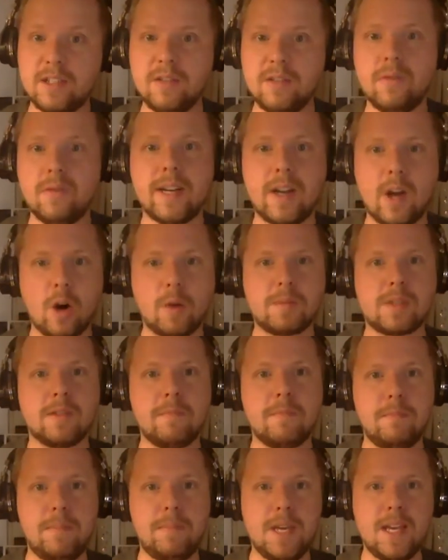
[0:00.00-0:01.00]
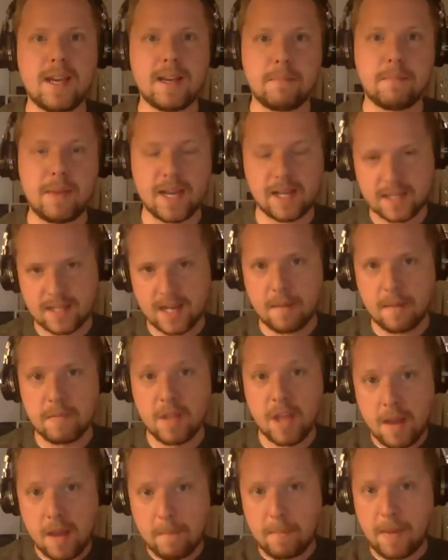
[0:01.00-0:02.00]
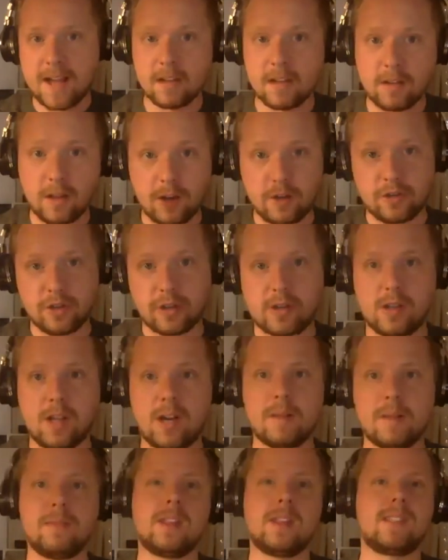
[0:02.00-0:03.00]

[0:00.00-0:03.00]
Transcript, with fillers: to in hopes of being picked up by a larger club.